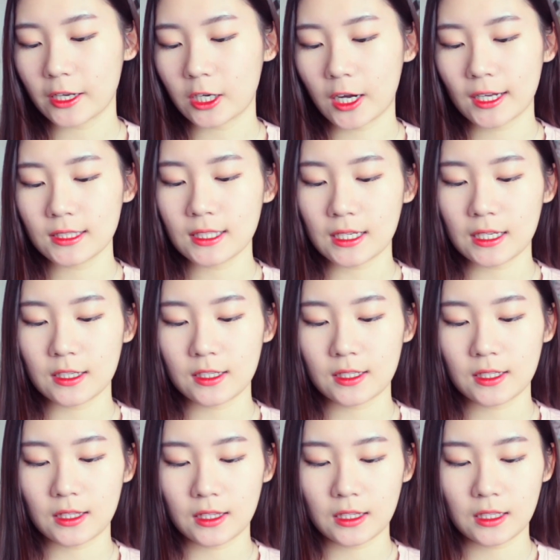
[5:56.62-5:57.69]
I got
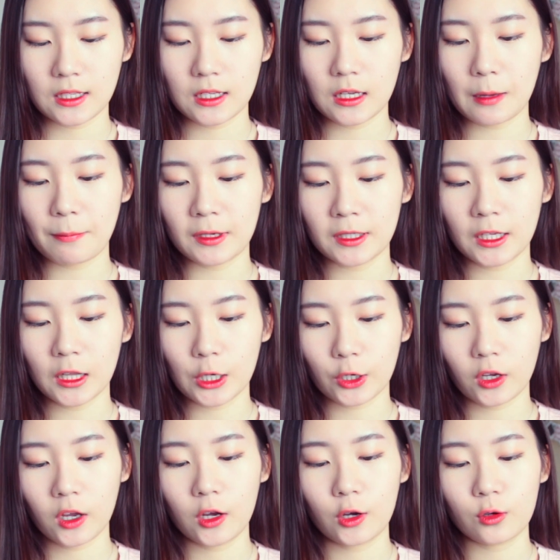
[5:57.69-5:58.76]
is the
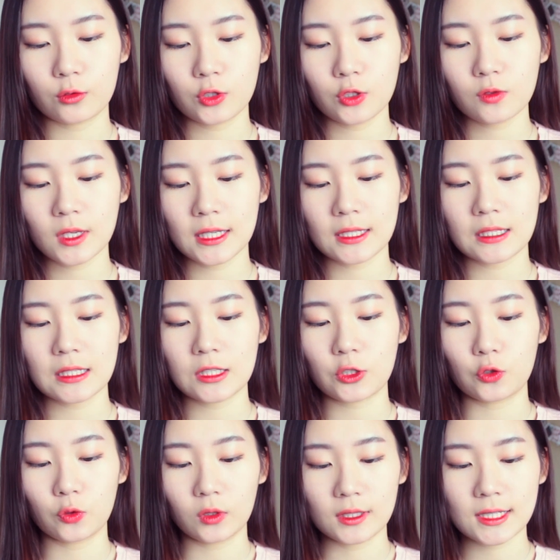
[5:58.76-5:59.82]
Banila Co. Two Kisses
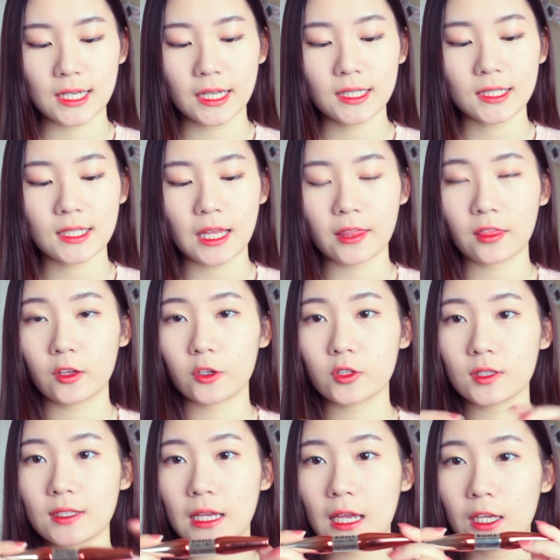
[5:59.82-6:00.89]
Dual Tint, and
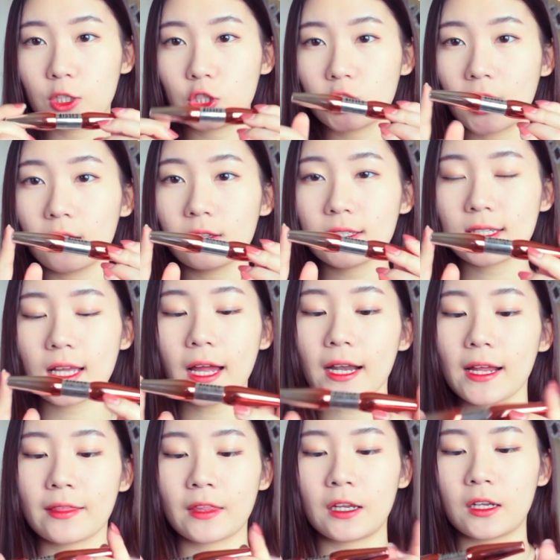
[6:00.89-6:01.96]
there's a gel
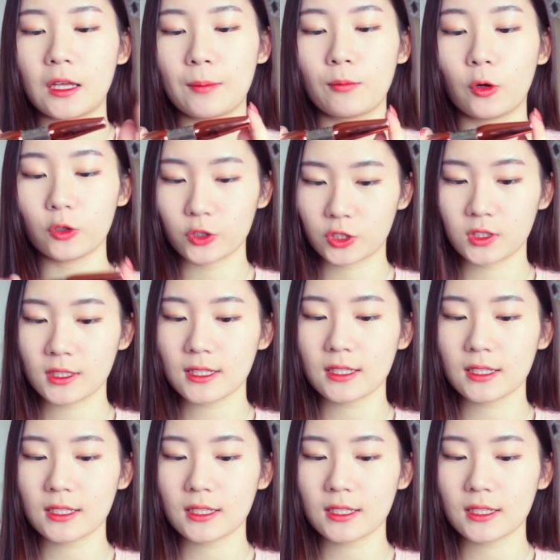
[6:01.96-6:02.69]
side and then emulsion